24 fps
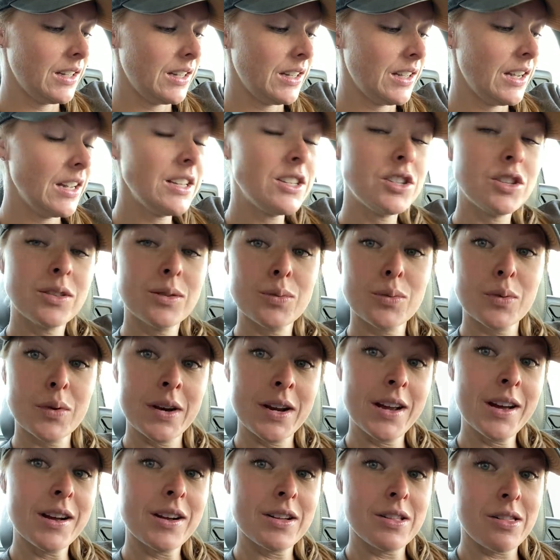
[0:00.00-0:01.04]
It's
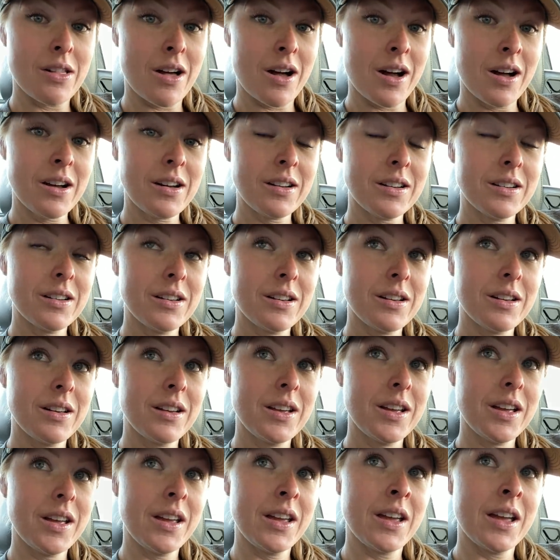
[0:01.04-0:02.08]
three o'clock
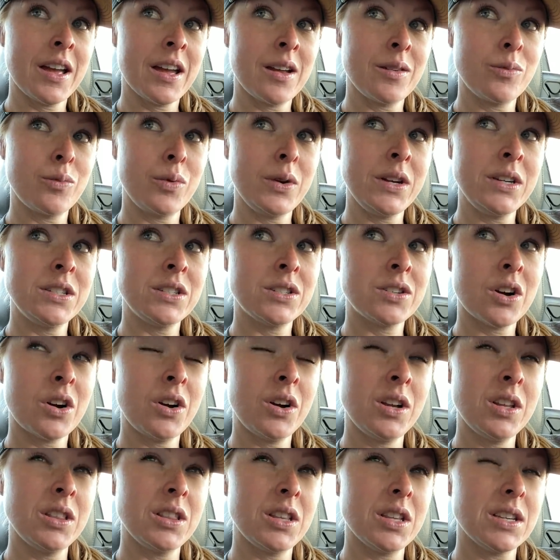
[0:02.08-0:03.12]
and we
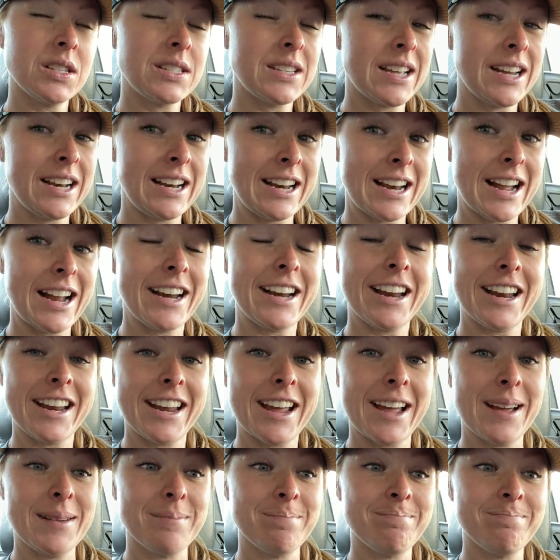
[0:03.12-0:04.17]
started this at 9
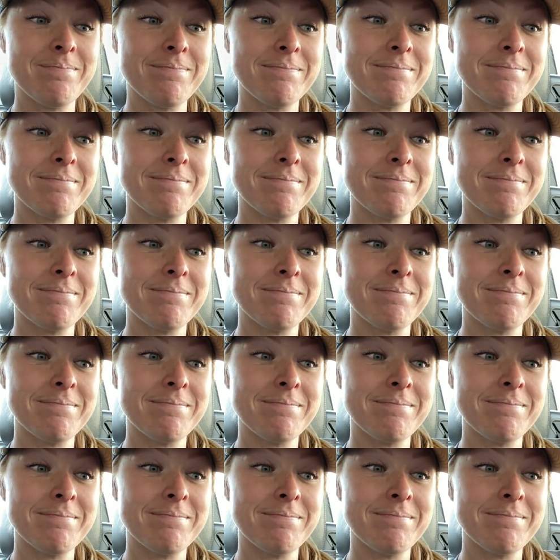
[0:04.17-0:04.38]
a.m.